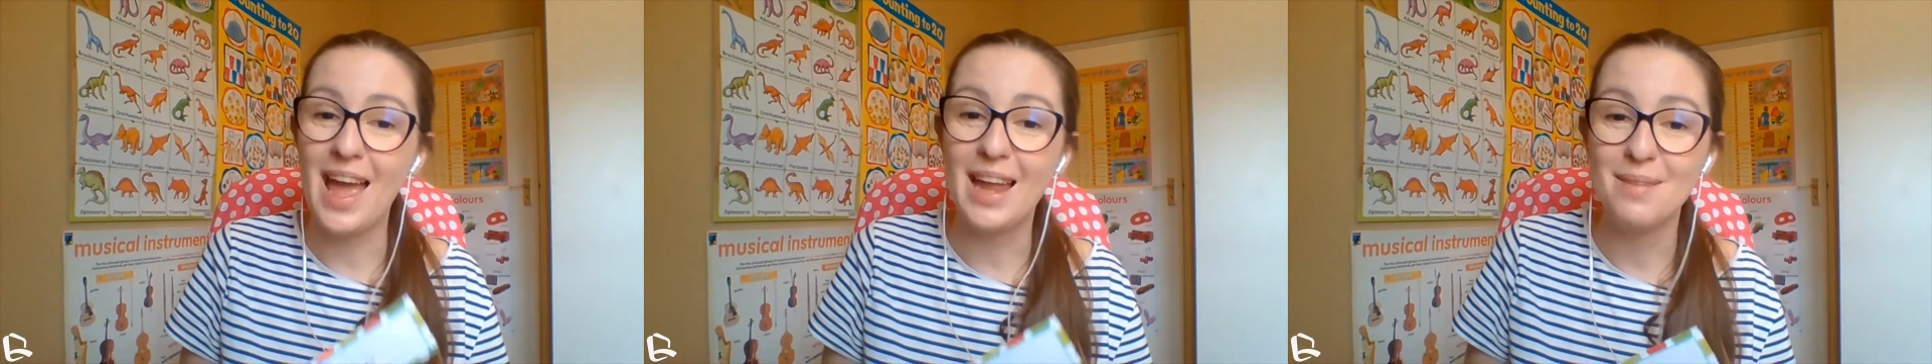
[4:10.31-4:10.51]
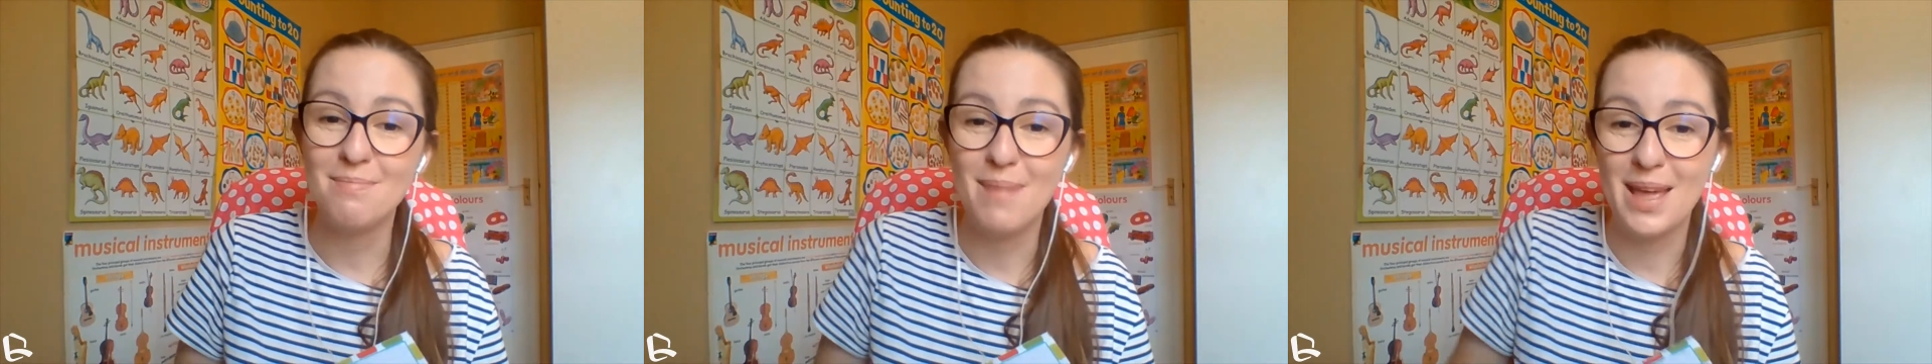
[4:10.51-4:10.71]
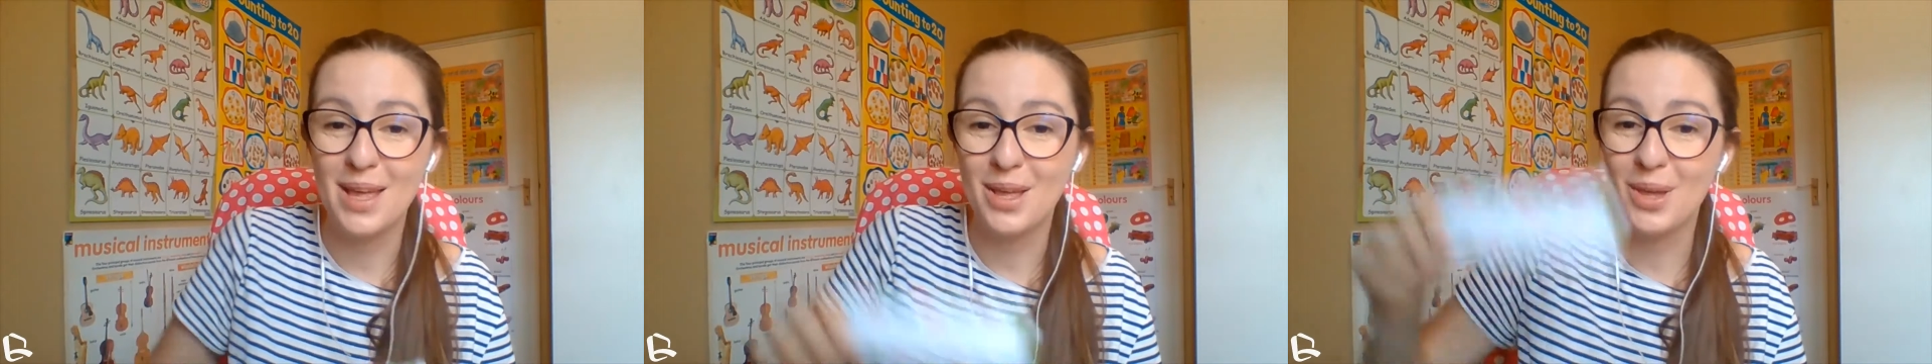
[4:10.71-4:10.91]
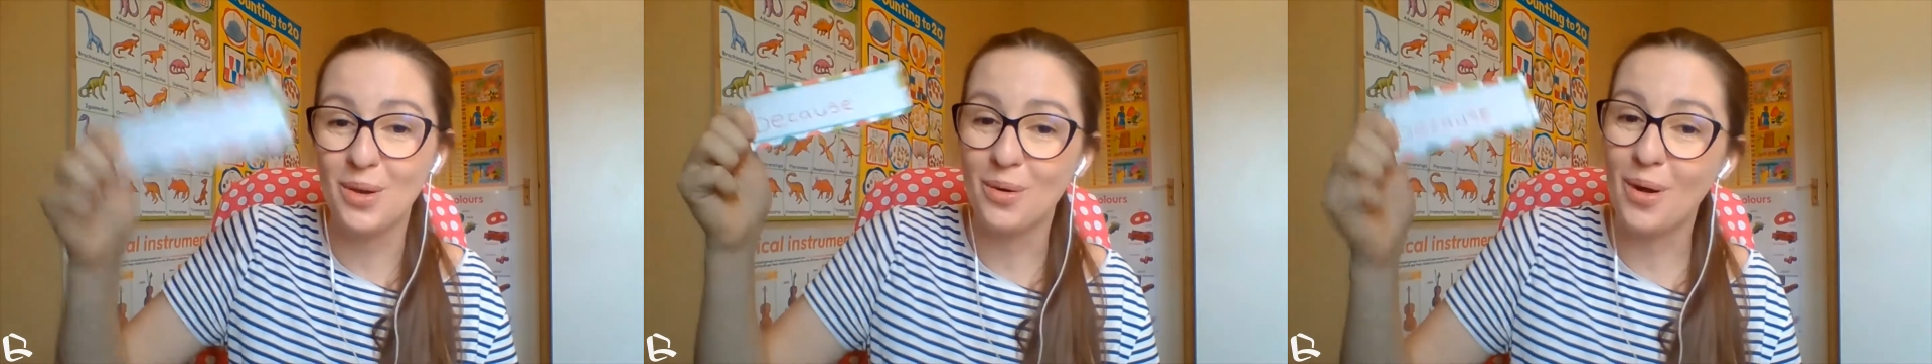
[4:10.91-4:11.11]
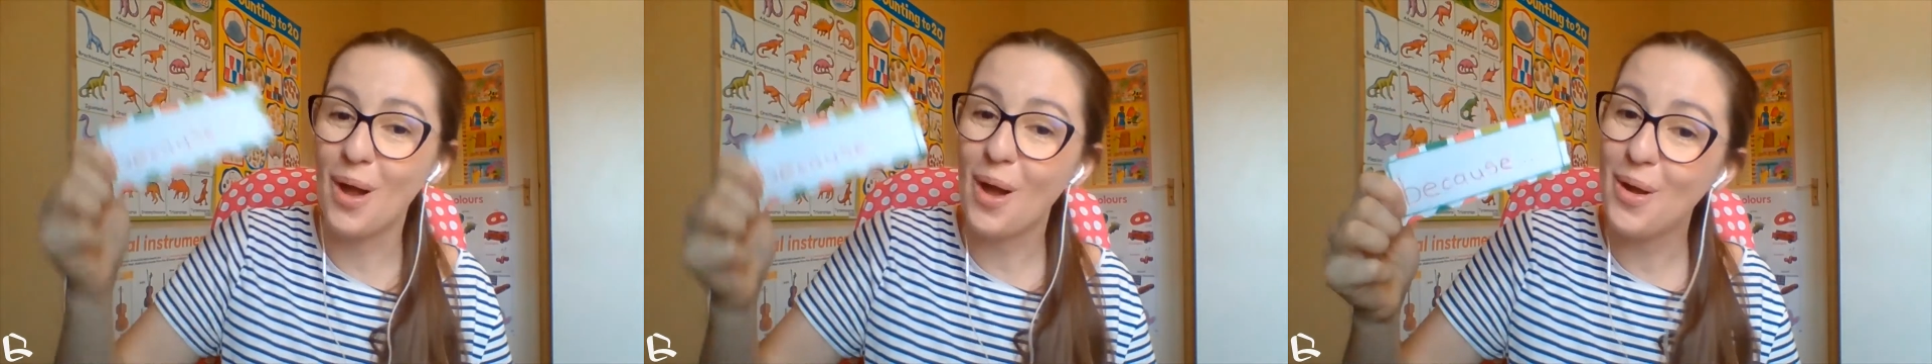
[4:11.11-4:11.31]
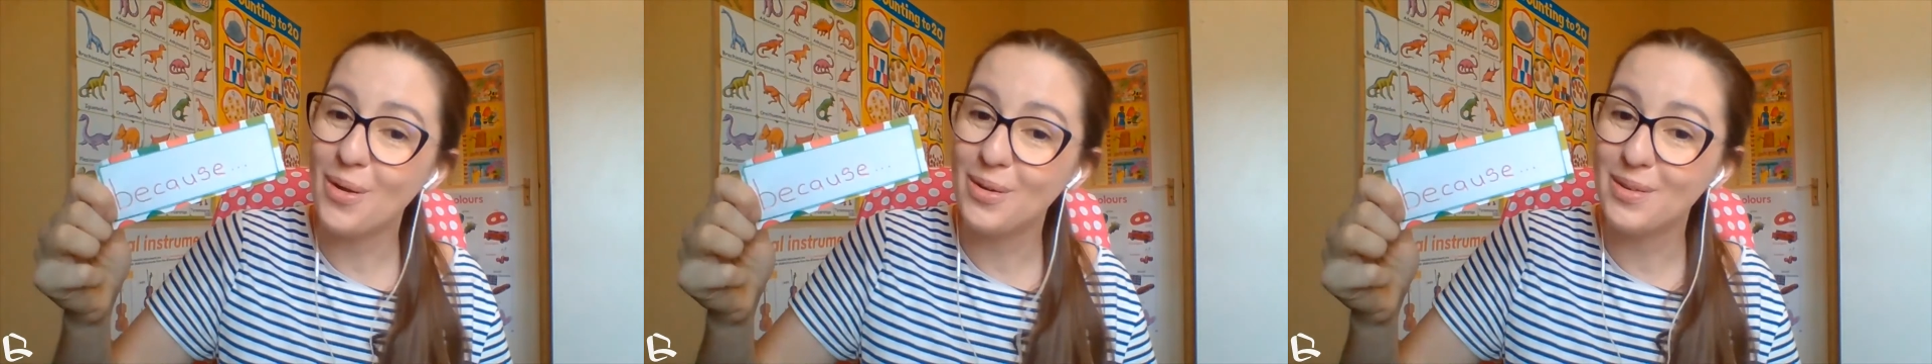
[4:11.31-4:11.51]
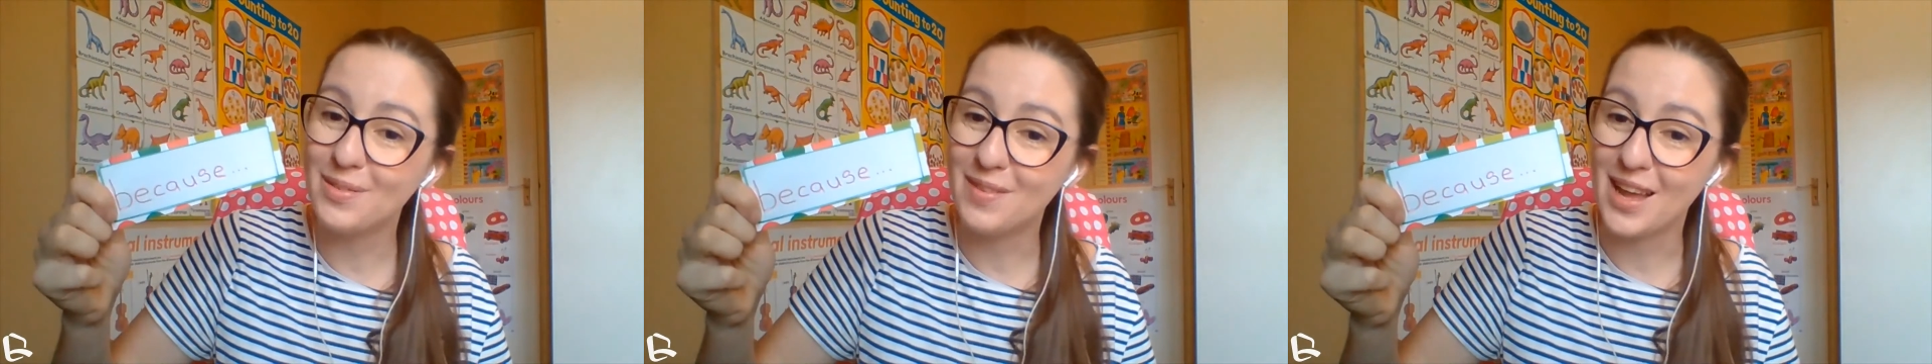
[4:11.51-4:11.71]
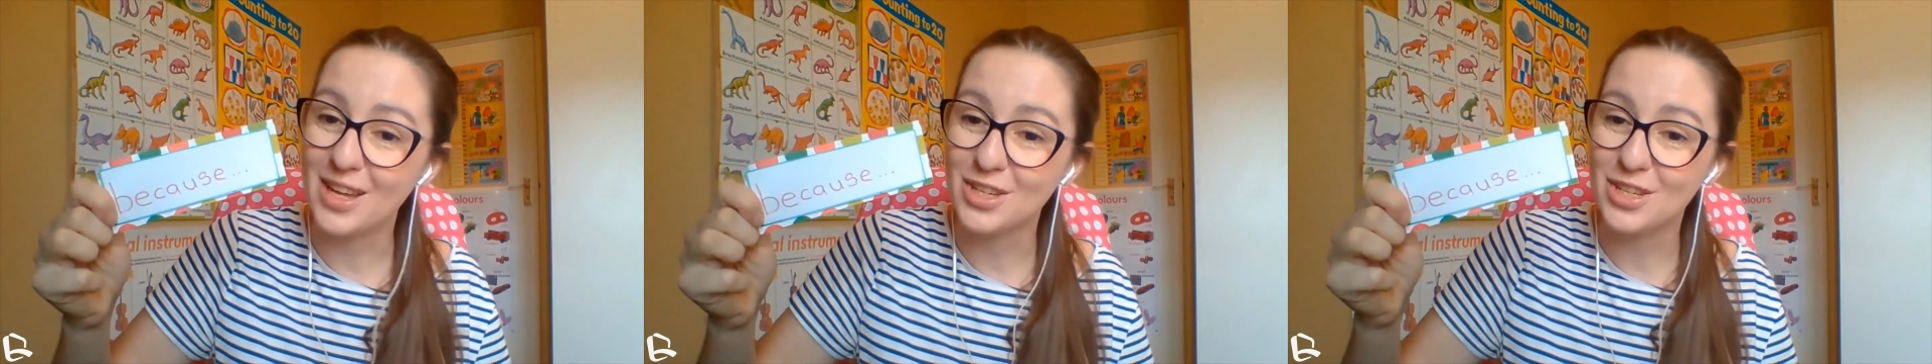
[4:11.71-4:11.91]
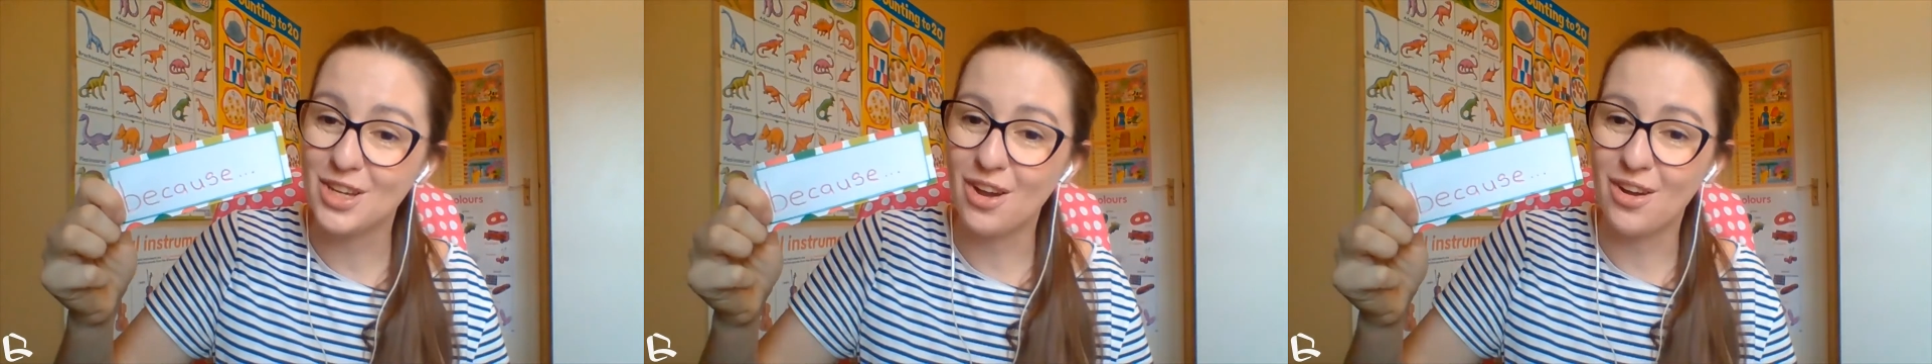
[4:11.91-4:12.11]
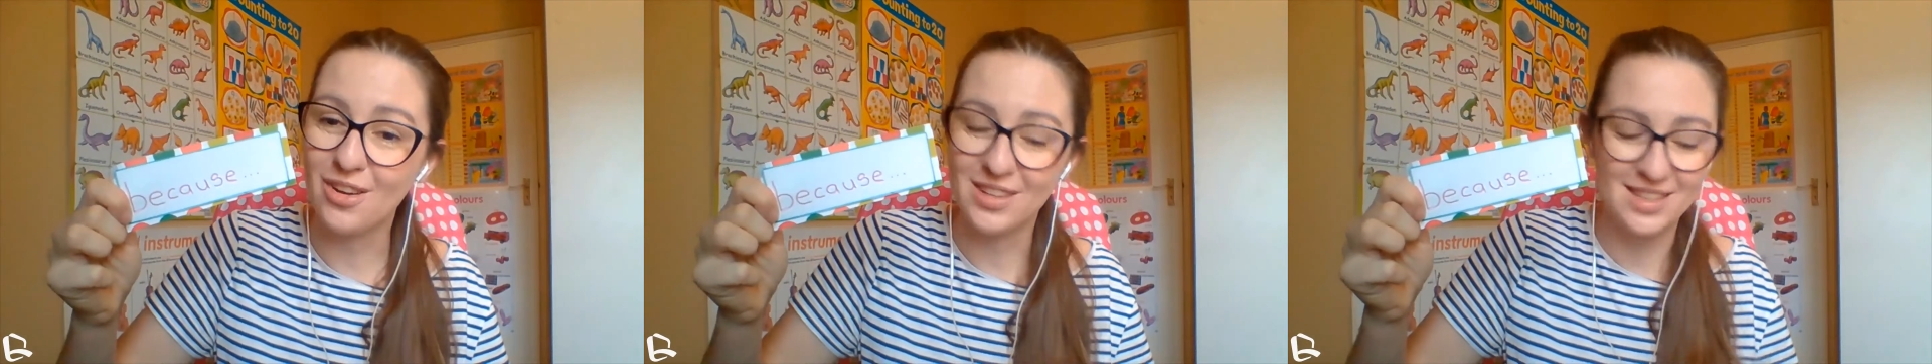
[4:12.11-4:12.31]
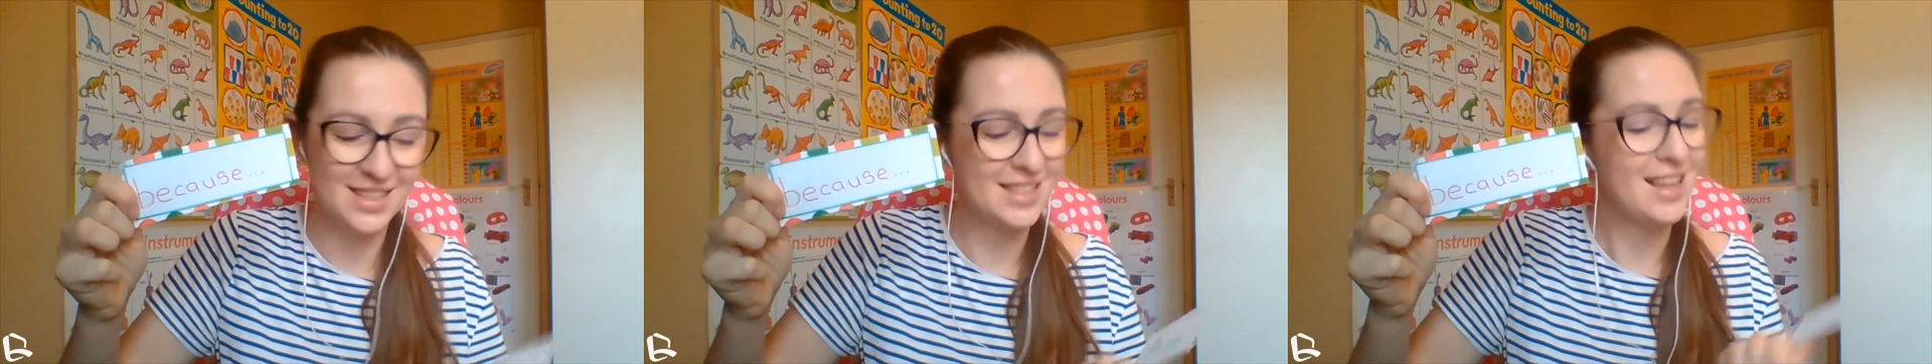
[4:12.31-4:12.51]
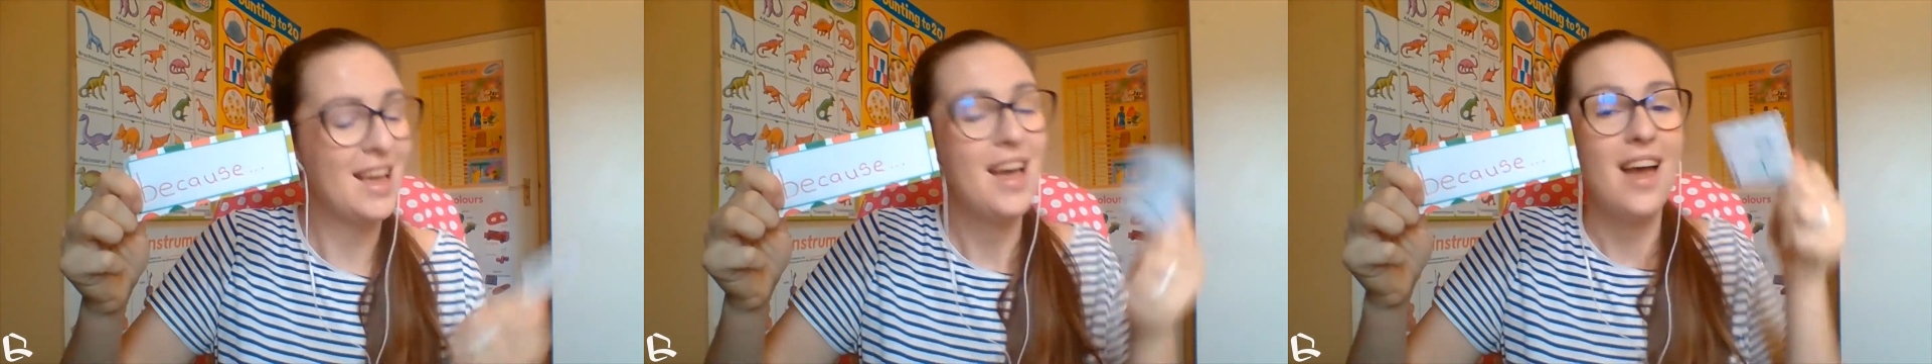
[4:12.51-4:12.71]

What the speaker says: and make your own flashcards.